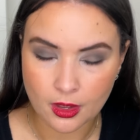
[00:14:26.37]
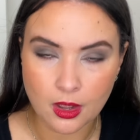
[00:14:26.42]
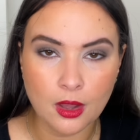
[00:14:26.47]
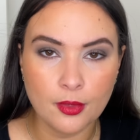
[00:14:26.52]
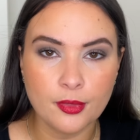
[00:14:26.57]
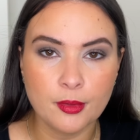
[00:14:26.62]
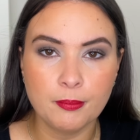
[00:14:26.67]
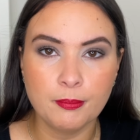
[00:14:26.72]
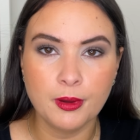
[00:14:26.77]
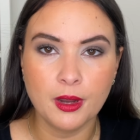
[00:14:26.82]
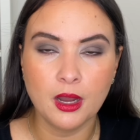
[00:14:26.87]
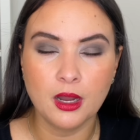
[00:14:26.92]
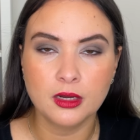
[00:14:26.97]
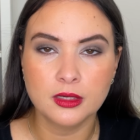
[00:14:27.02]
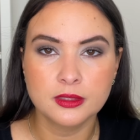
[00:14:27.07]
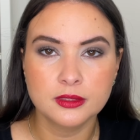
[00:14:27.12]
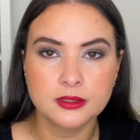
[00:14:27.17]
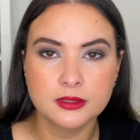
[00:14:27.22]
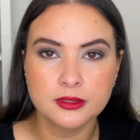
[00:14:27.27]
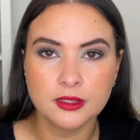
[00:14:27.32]
on the
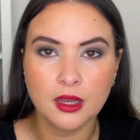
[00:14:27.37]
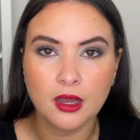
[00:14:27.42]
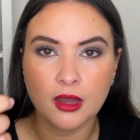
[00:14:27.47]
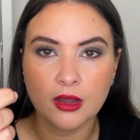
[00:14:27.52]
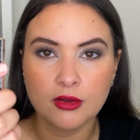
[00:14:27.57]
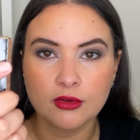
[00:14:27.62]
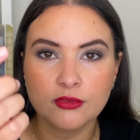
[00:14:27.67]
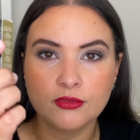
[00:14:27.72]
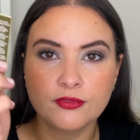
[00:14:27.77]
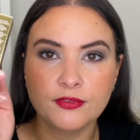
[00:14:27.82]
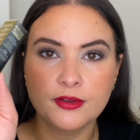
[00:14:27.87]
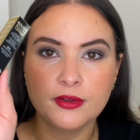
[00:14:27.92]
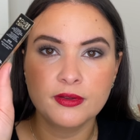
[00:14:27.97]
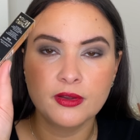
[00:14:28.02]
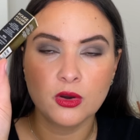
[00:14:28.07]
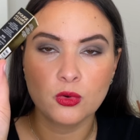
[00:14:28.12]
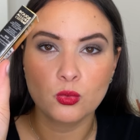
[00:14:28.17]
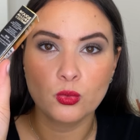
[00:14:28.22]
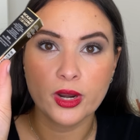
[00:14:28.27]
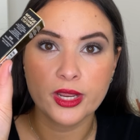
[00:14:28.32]
box of
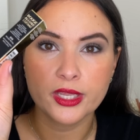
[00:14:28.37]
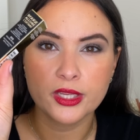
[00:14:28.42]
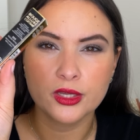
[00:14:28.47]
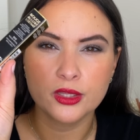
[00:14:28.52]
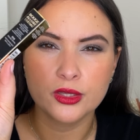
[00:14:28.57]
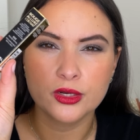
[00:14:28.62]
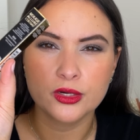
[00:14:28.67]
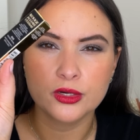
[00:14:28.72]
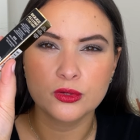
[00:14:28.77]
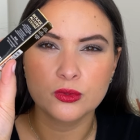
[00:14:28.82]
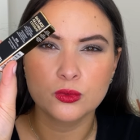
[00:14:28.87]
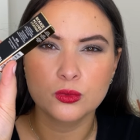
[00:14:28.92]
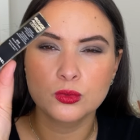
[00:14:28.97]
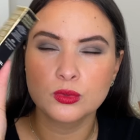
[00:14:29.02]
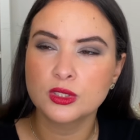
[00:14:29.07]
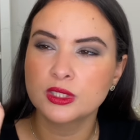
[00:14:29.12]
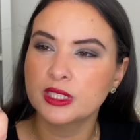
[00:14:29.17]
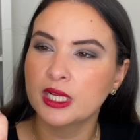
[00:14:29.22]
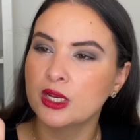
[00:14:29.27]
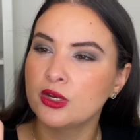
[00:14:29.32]
a regular
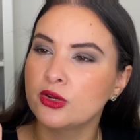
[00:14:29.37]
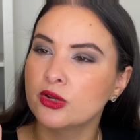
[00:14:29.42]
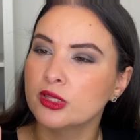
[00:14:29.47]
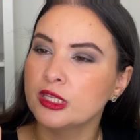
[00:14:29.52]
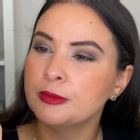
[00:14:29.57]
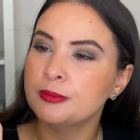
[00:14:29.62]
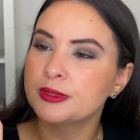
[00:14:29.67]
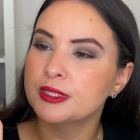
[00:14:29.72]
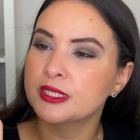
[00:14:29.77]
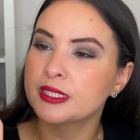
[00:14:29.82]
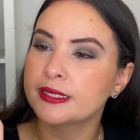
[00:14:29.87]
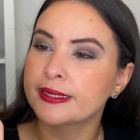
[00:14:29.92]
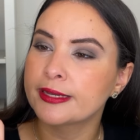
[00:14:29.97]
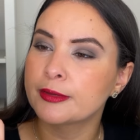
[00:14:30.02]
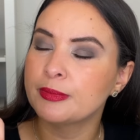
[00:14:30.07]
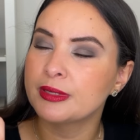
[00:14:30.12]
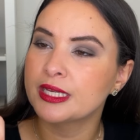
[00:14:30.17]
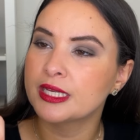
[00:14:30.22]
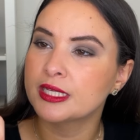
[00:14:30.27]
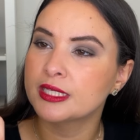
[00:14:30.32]
Rouge Allure
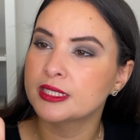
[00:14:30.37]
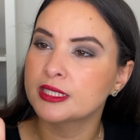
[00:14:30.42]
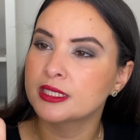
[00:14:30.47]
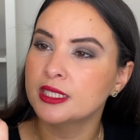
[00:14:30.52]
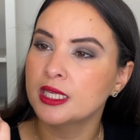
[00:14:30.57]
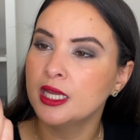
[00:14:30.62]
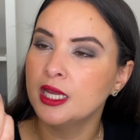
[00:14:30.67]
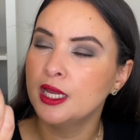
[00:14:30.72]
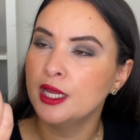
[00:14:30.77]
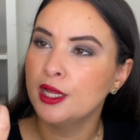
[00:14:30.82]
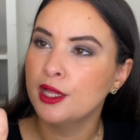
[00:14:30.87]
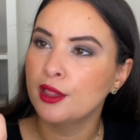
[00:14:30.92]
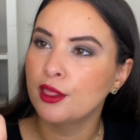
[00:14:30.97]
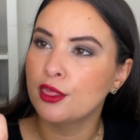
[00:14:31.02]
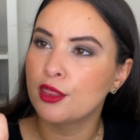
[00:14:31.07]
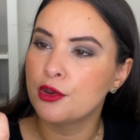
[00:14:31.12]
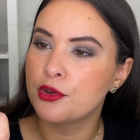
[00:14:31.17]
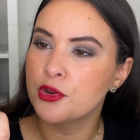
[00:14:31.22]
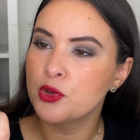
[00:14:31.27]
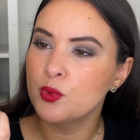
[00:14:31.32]
lipstick, because
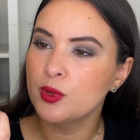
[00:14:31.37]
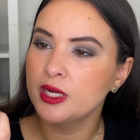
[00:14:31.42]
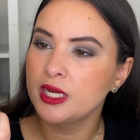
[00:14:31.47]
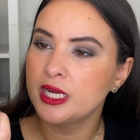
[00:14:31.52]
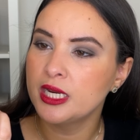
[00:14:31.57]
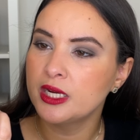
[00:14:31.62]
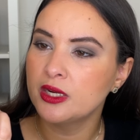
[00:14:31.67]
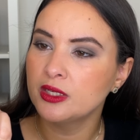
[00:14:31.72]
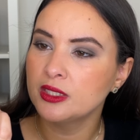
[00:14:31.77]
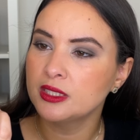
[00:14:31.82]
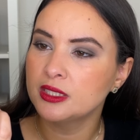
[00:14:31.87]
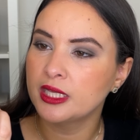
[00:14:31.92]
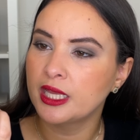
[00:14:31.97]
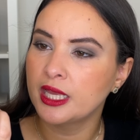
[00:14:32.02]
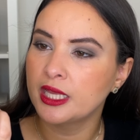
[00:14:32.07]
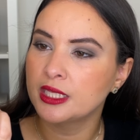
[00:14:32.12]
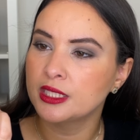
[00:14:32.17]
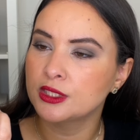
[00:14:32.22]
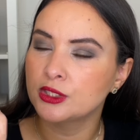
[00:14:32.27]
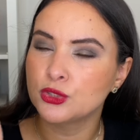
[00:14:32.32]
the new one here
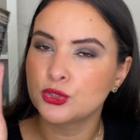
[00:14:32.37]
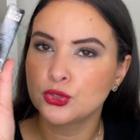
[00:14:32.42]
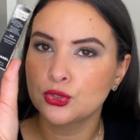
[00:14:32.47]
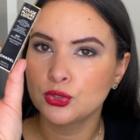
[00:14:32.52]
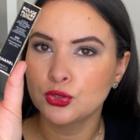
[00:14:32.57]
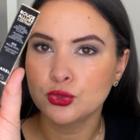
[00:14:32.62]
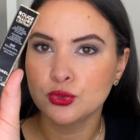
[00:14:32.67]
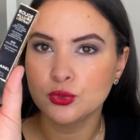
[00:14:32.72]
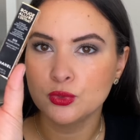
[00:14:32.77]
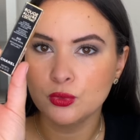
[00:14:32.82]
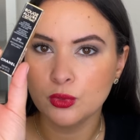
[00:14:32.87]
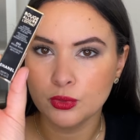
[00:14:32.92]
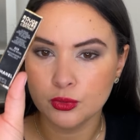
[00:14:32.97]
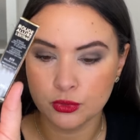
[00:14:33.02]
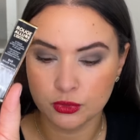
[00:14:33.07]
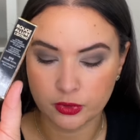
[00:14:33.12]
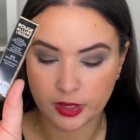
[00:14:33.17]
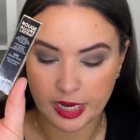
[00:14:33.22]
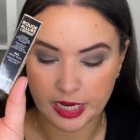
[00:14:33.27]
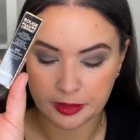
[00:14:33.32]
says 2
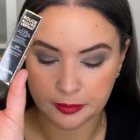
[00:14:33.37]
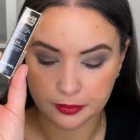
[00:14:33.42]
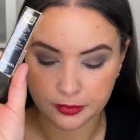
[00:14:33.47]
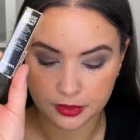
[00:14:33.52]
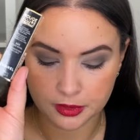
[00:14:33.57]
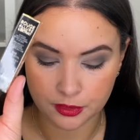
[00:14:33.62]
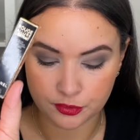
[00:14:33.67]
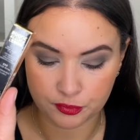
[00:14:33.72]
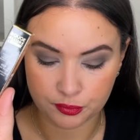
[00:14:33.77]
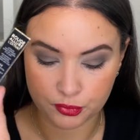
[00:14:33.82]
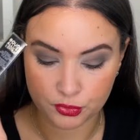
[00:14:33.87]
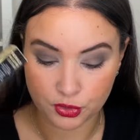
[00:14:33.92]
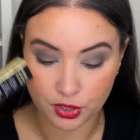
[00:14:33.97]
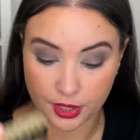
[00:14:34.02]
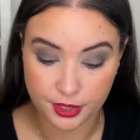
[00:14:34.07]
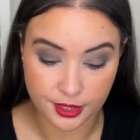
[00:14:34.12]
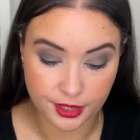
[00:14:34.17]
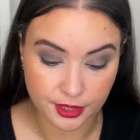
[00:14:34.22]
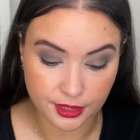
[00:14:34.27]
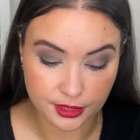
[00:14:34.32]
grams of
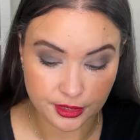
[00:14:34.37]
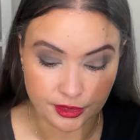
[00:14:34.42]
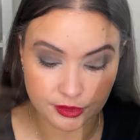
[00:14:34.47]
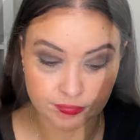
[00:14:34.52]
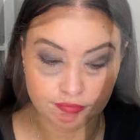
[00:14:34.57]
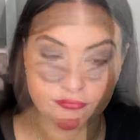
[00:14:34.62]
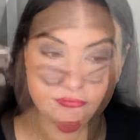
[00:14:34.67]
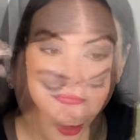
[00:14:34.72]
product.